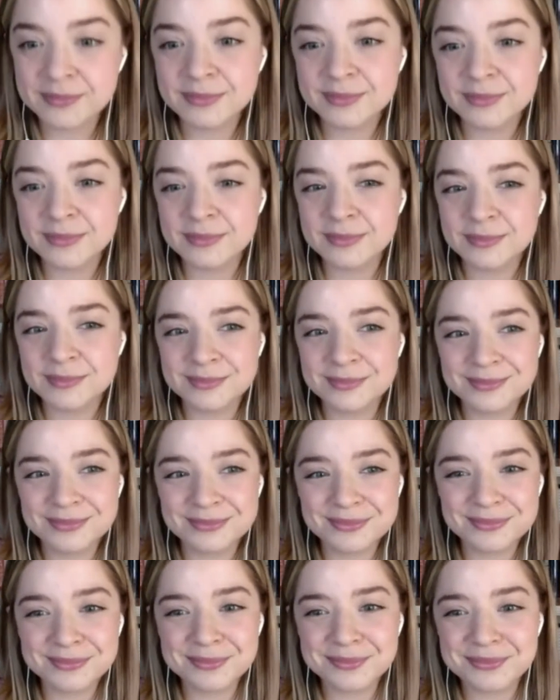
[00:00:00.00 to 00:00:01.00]

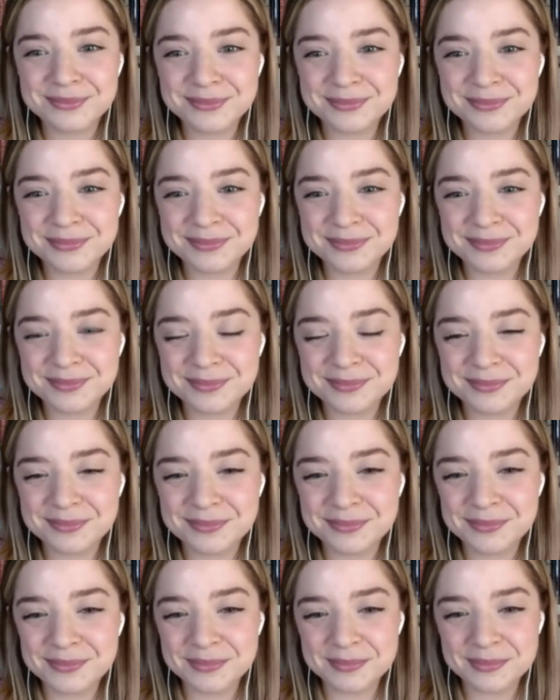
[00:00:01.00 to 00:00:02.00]

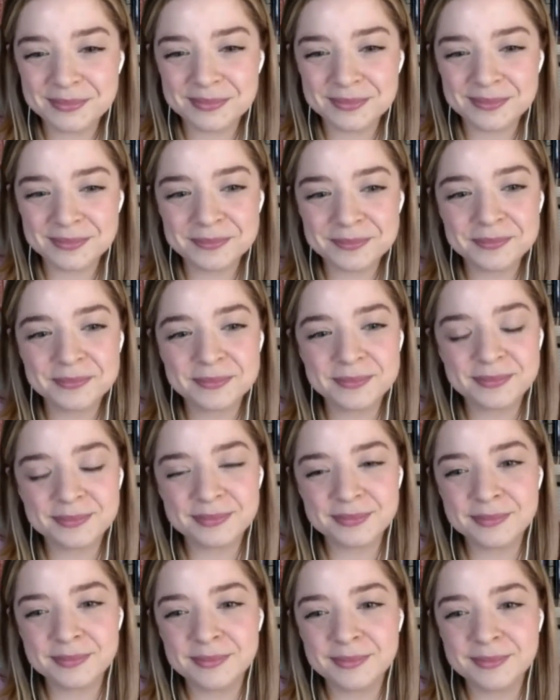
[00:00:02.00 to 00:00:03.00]

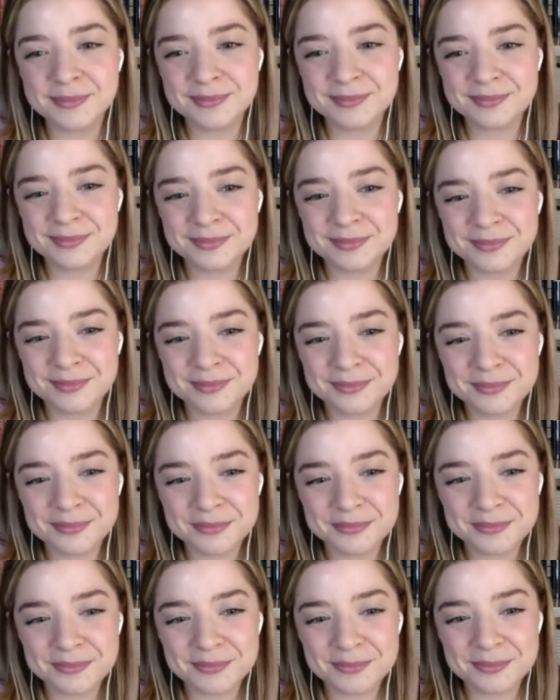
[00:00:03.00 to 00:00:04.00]

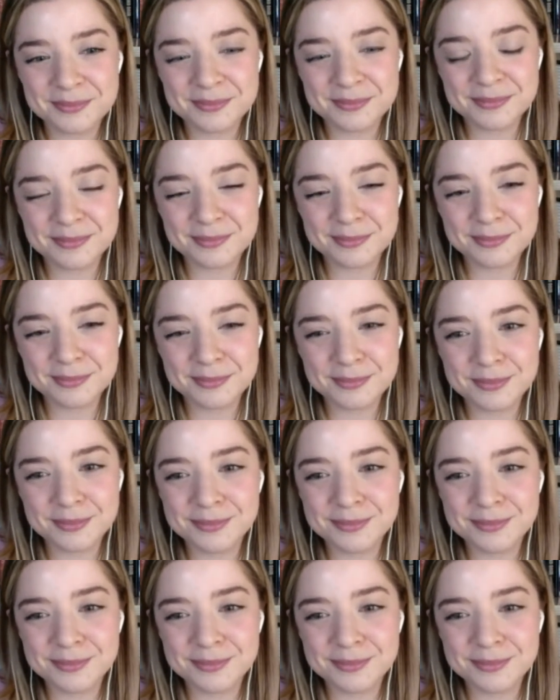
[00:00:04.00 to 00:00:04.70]
The person shown says nothing.